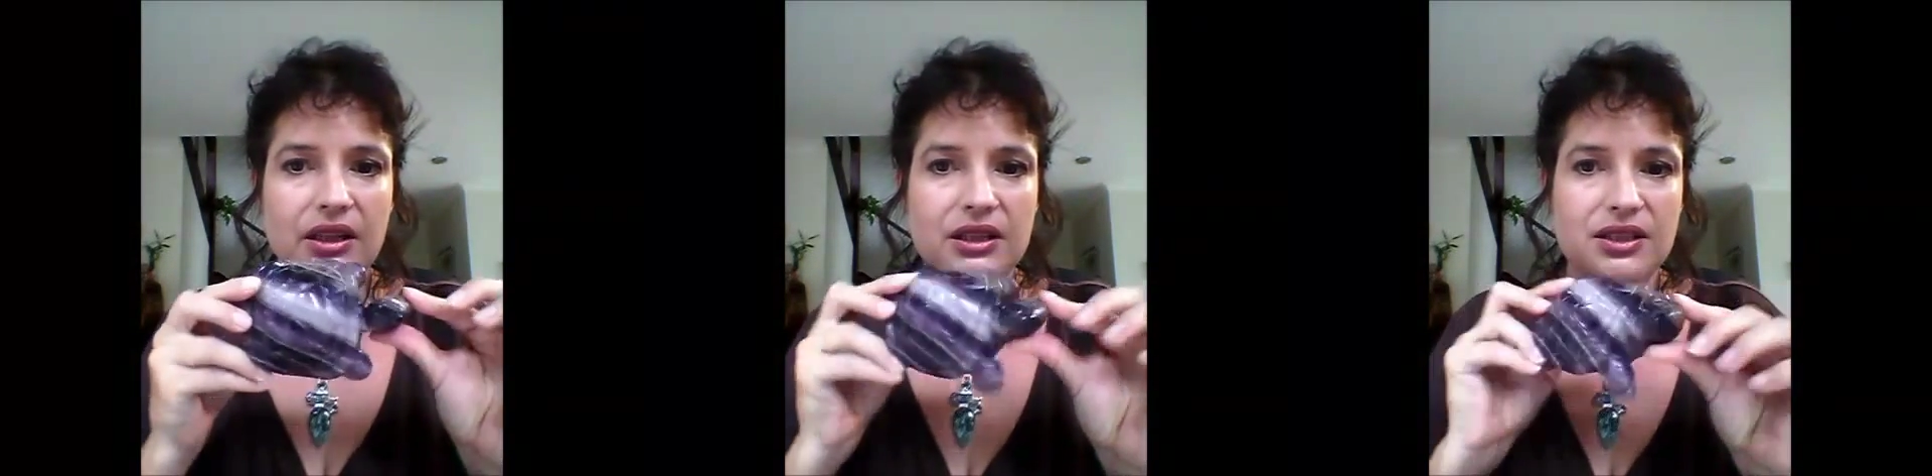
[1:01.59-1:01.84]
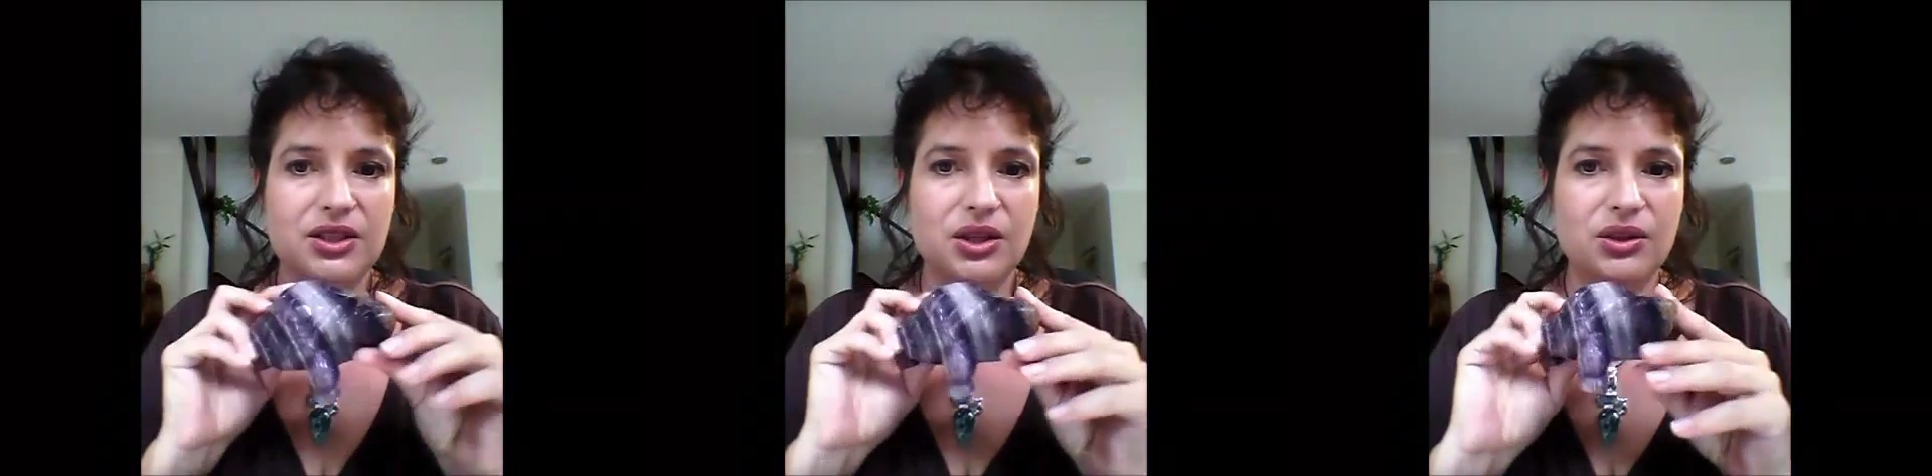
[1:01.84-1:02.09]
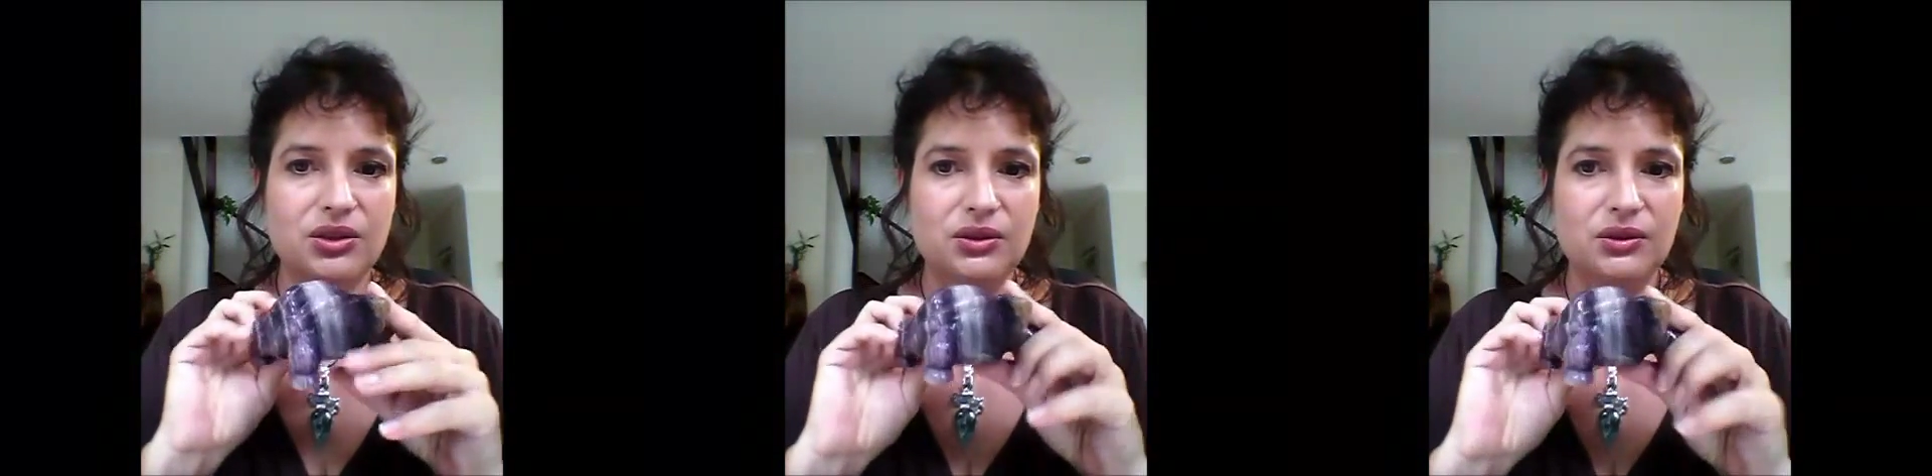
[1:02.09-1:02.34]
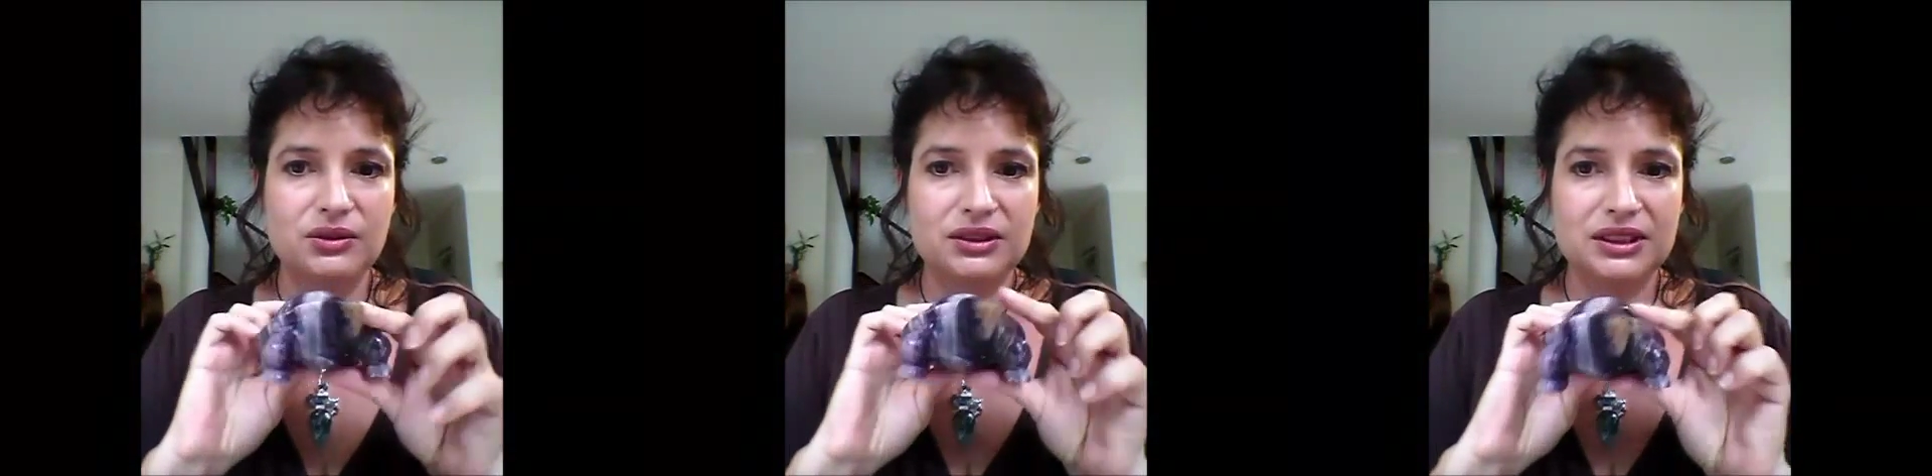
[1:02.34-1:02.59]
this
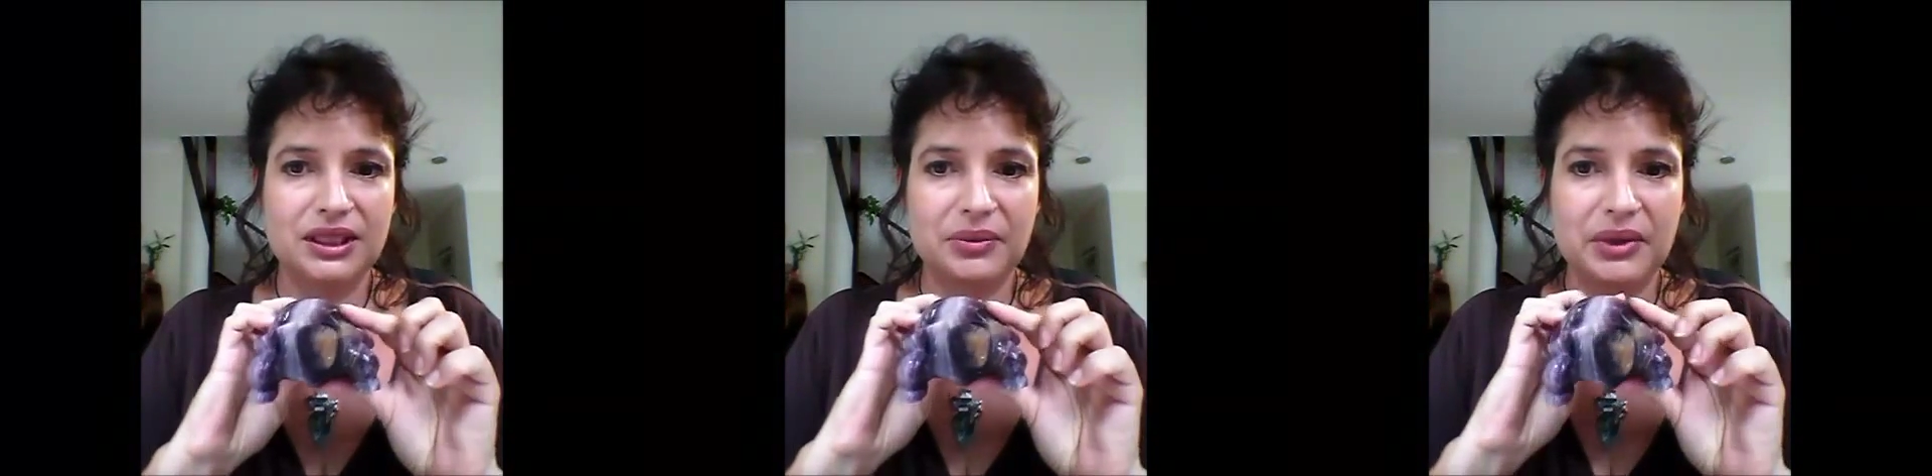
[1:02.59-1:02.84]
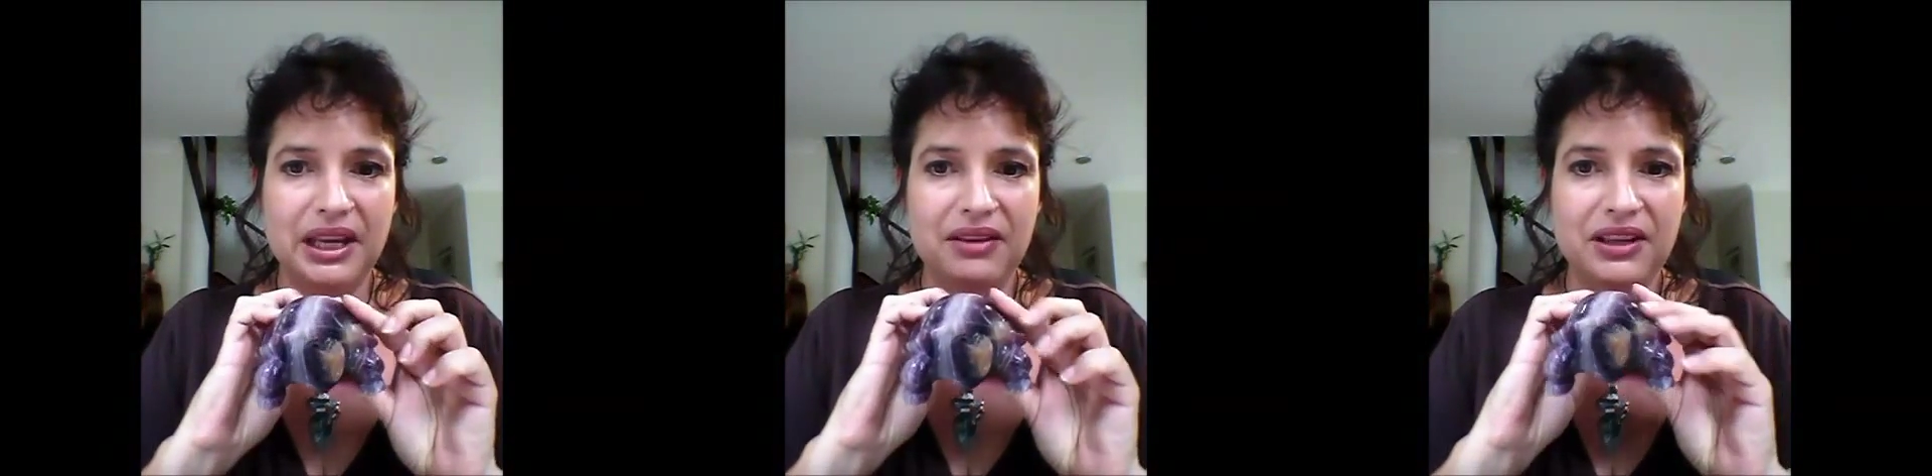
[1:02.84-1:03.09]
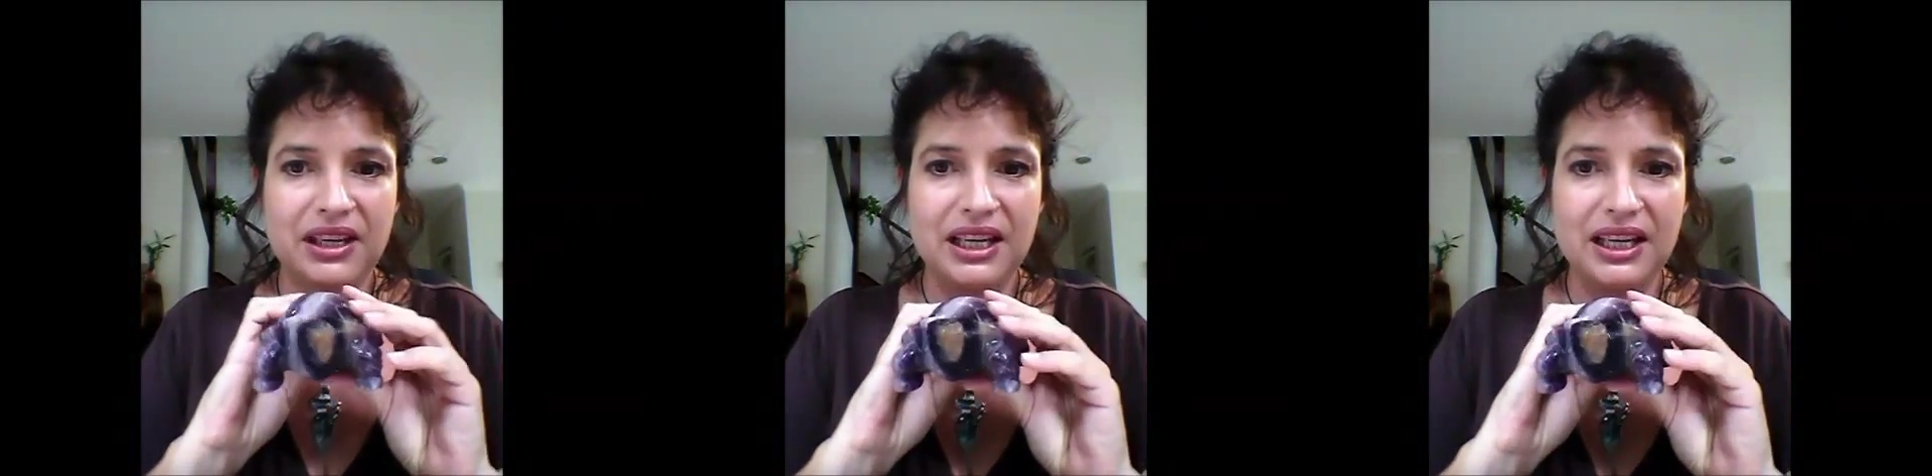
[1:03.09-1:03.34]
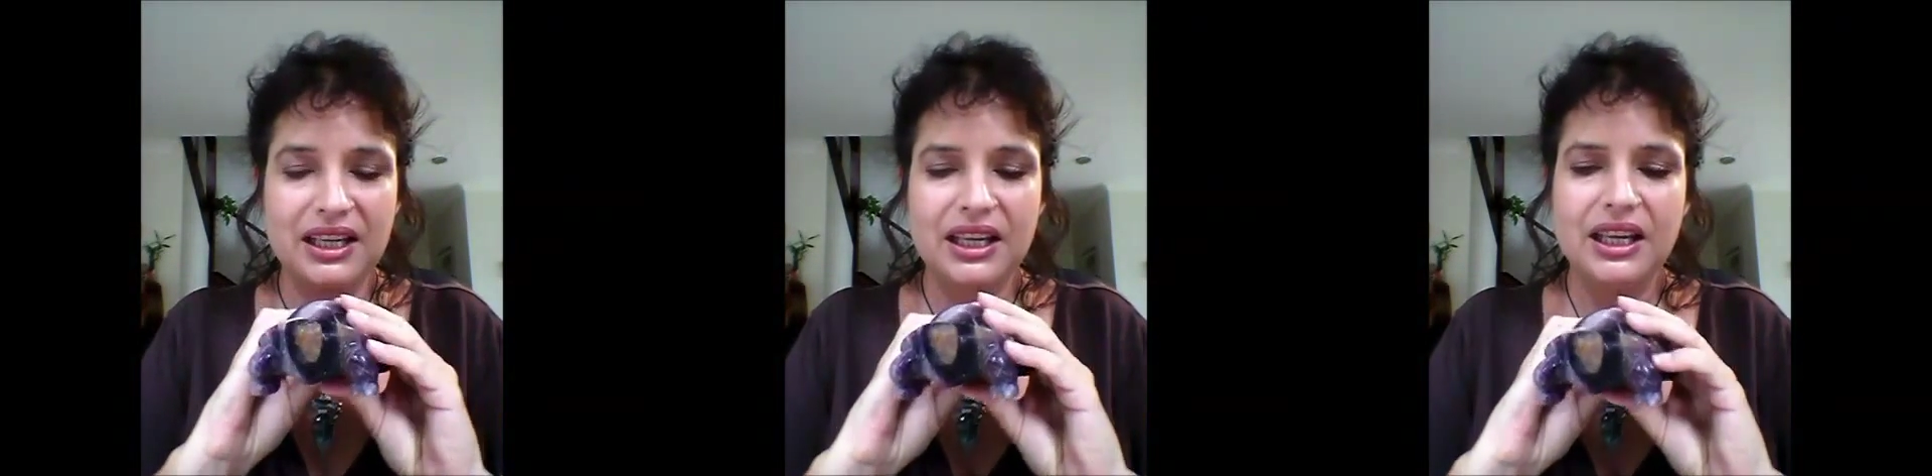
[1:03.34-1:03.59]
turtle that we have
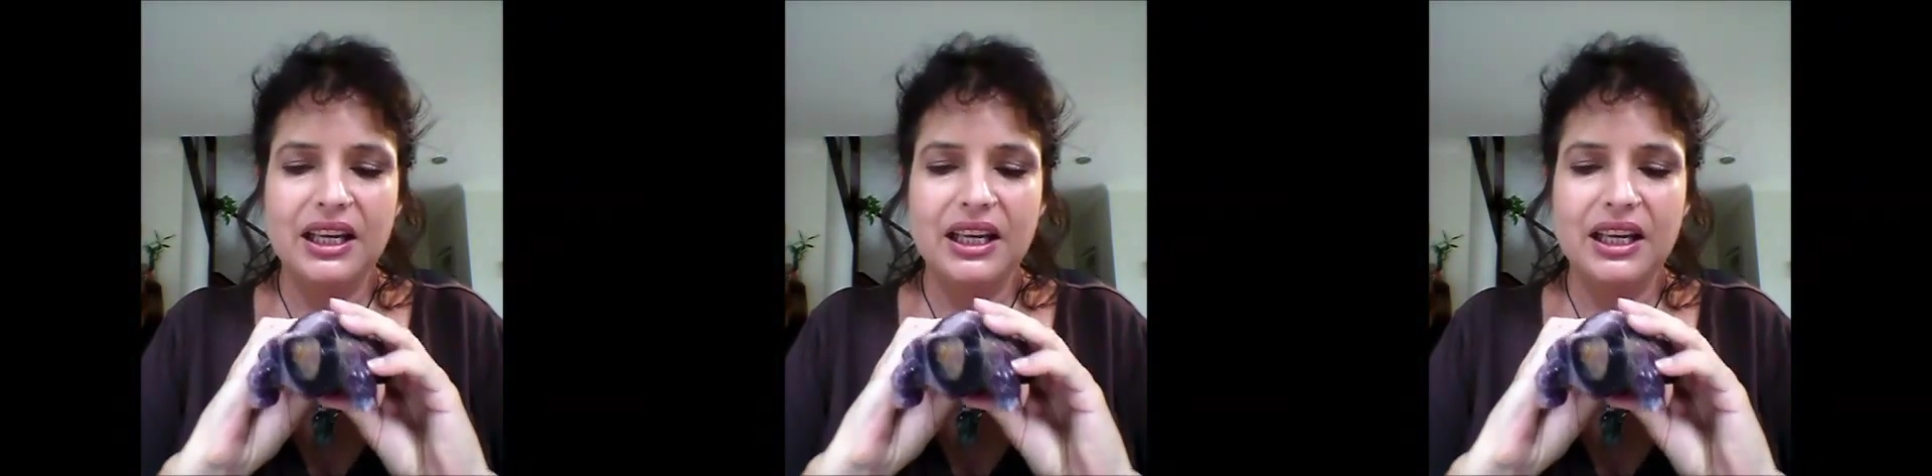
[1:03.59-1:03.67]
here,